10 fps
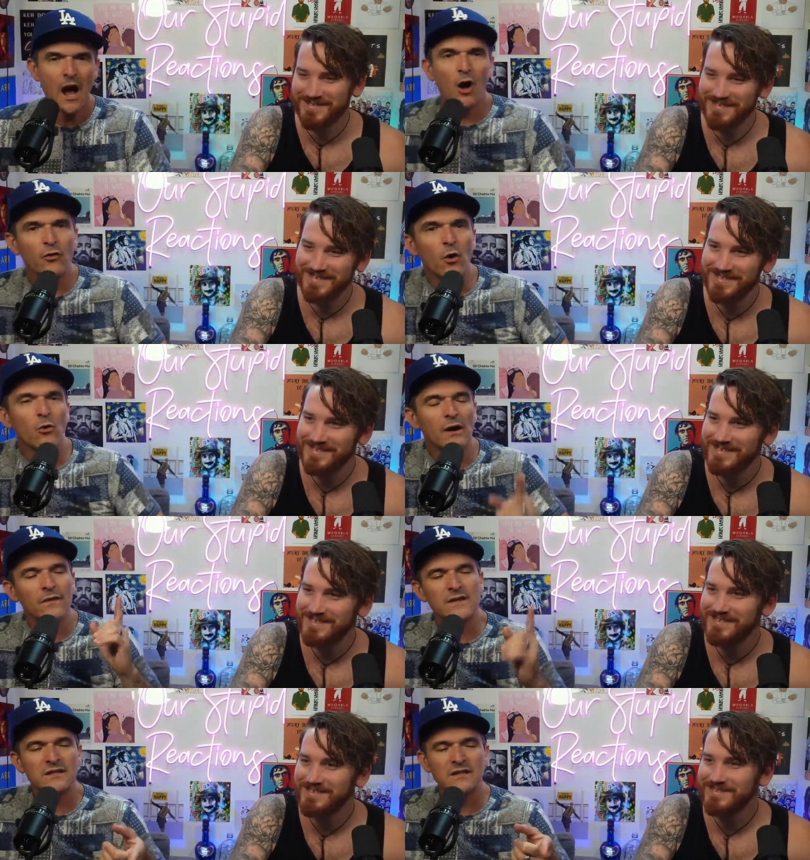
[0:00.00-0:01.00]
Speaker 1: Although,
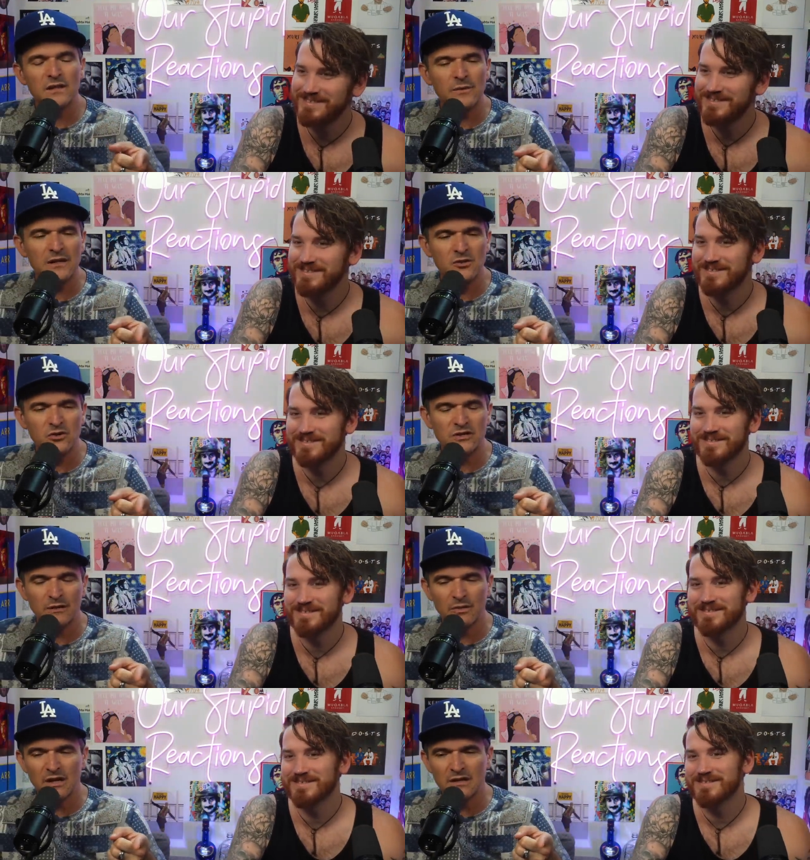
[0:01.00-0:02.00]
this is going to be
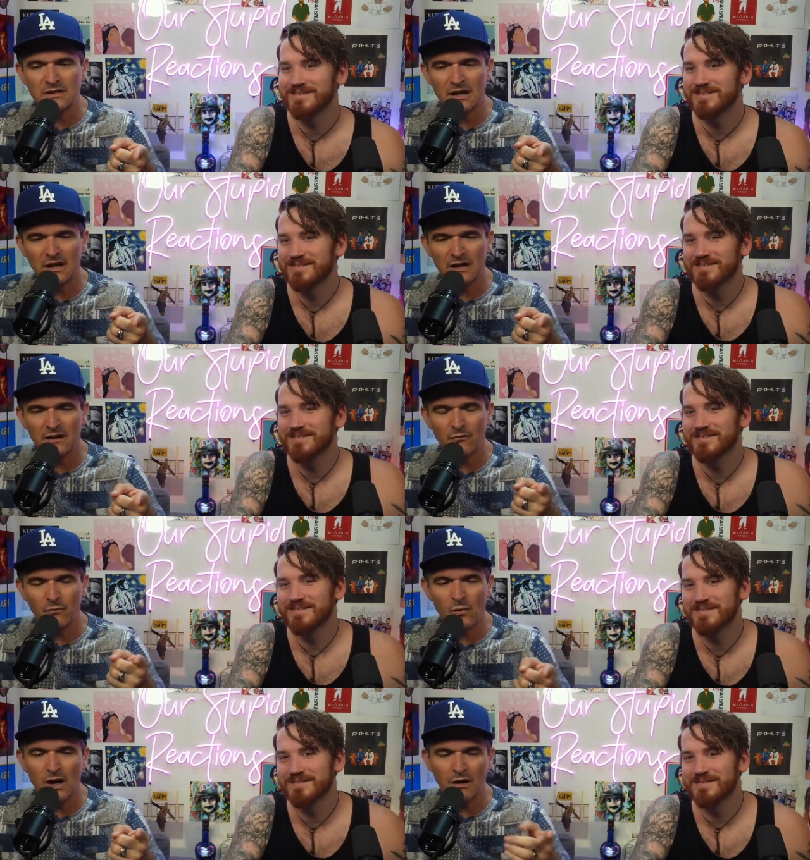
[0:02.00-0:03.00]
interesting because, uh,
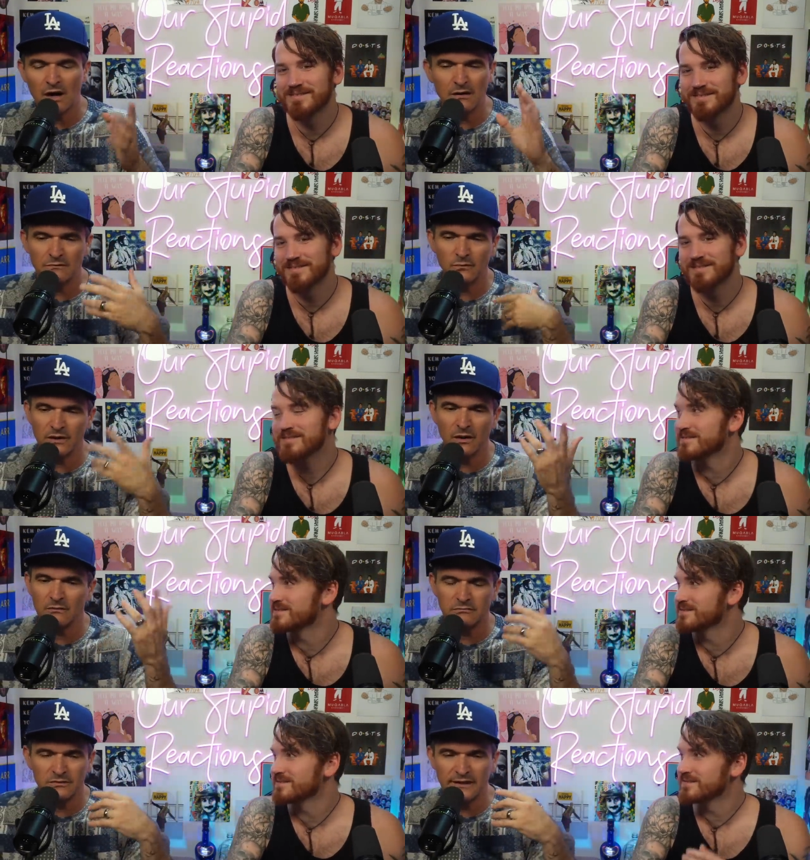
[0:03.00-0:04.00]
while uh, we
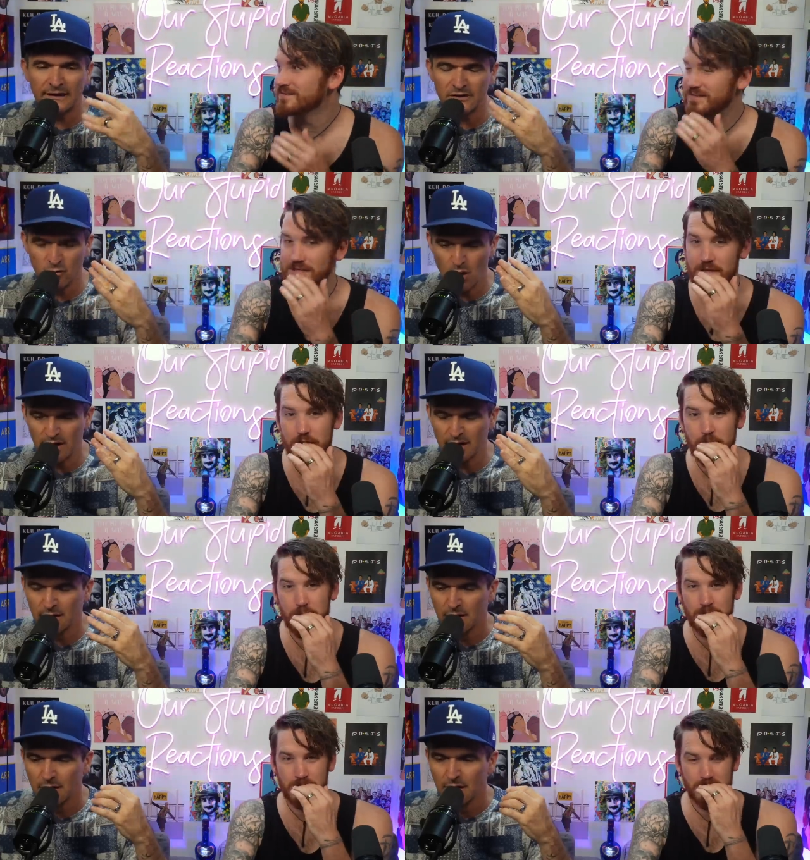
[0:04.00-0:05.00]
know diddly squat,
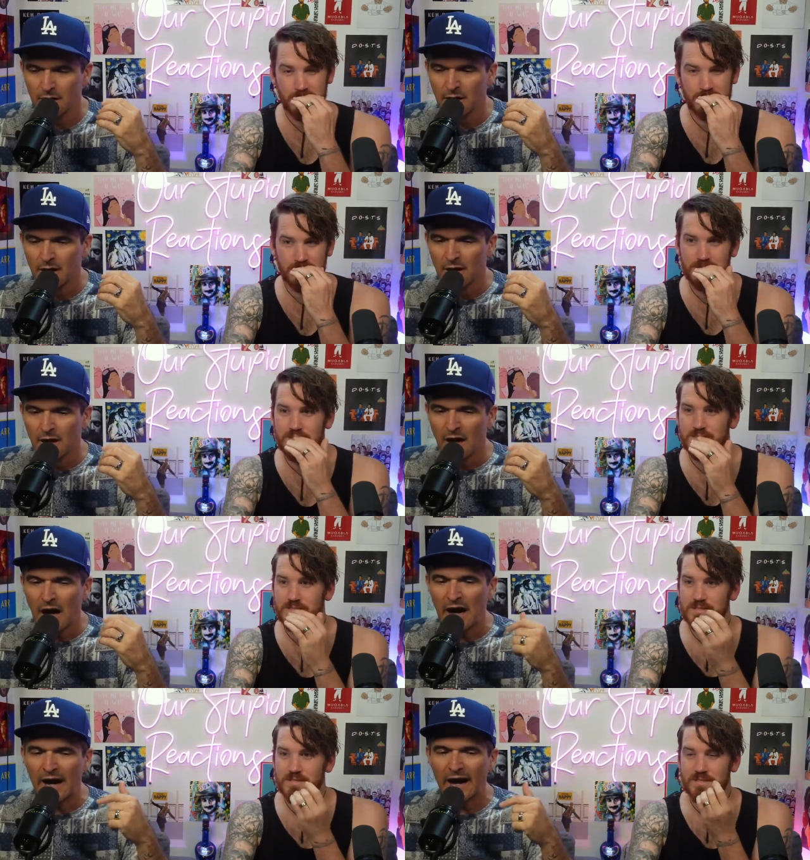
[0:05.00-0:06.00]

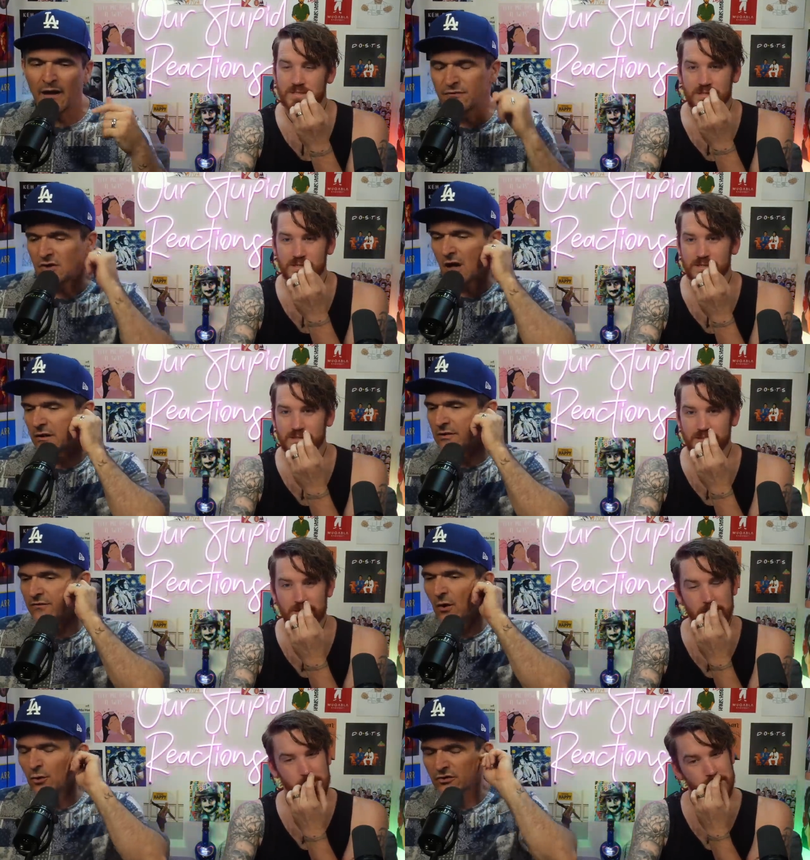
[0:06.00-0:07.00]
I have talked to
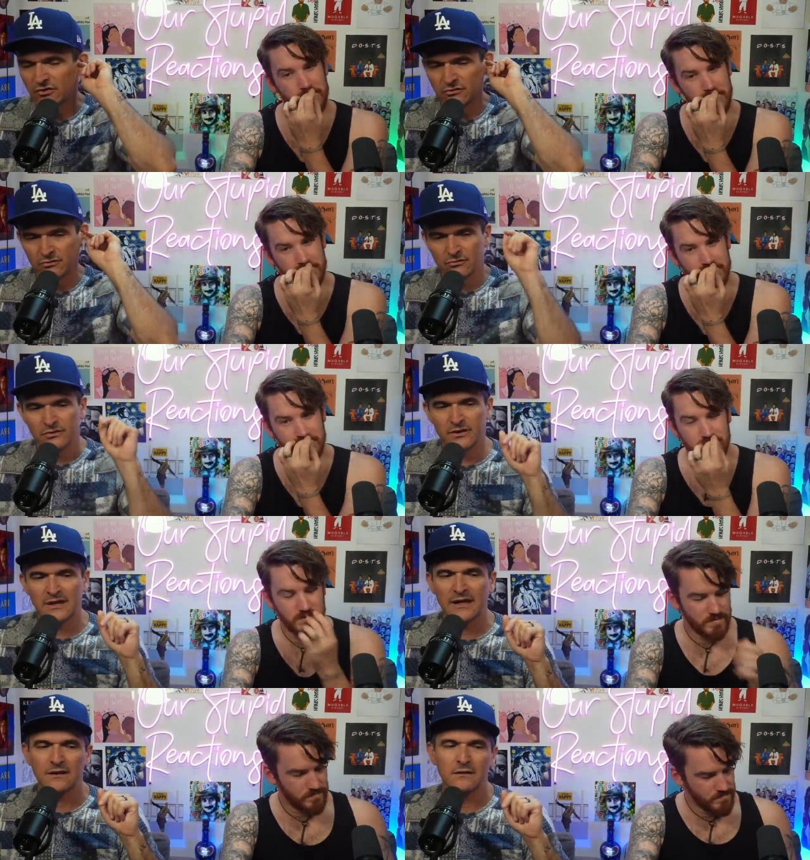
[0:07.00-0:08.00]
folks
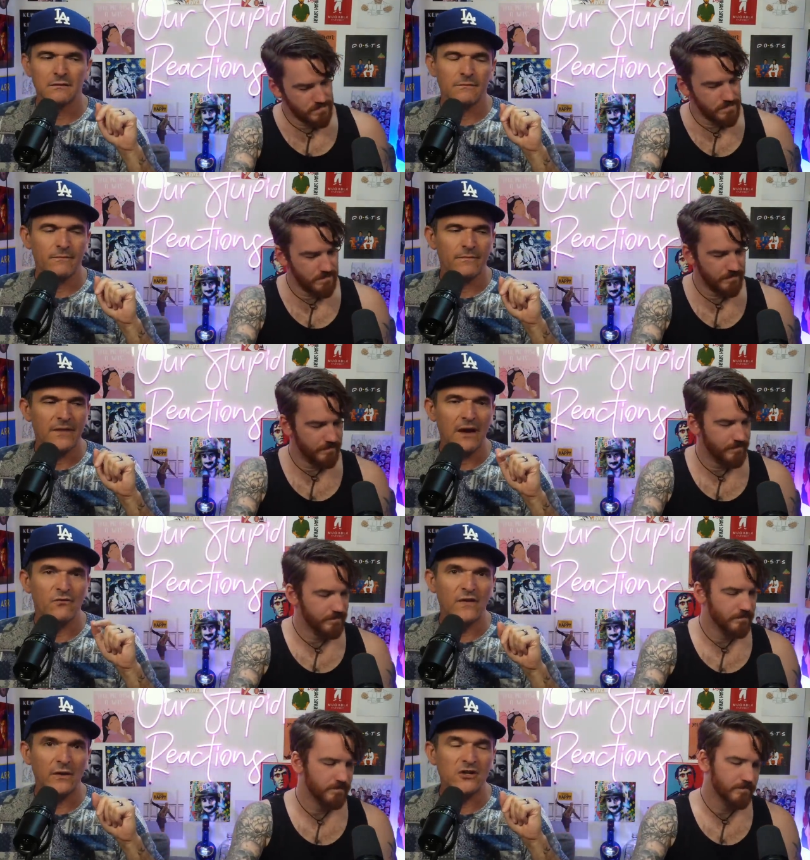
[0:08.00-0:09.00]
that have
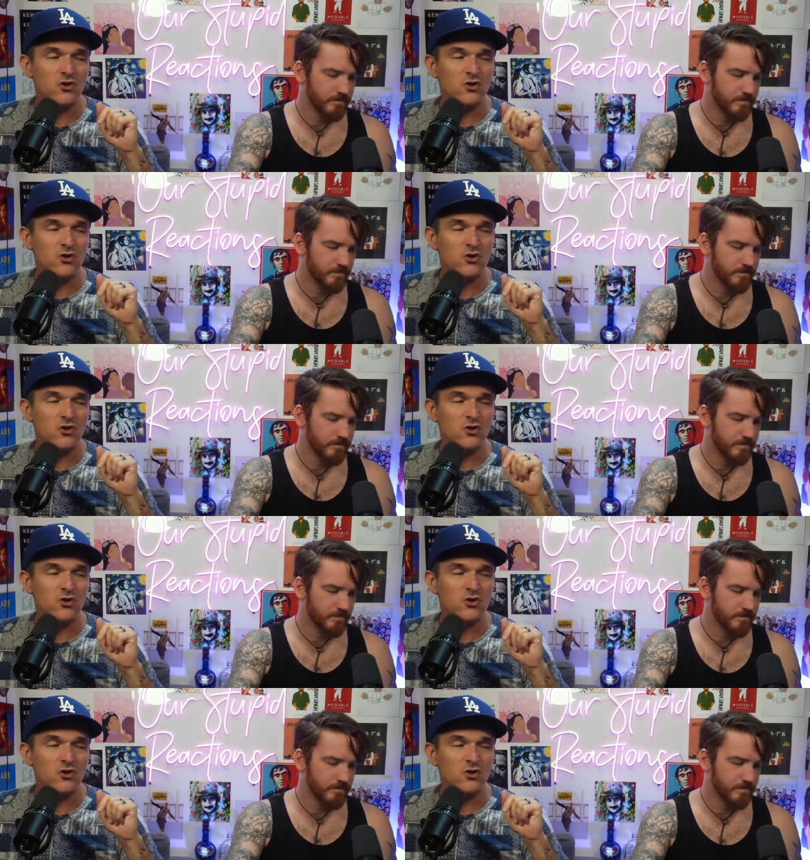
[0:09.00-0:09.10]
very